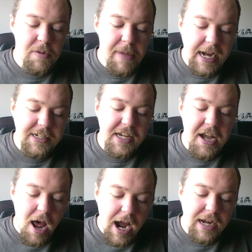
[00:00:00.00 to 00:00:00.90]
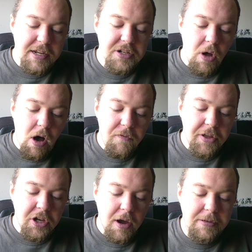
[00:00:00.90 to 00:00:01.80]
remains an island off
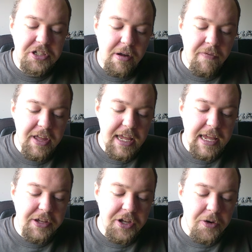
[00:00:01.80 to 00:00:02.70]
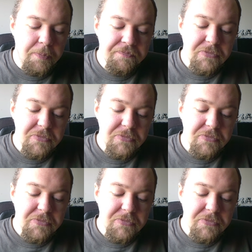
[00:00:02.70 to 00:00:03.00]
the coast of the EU,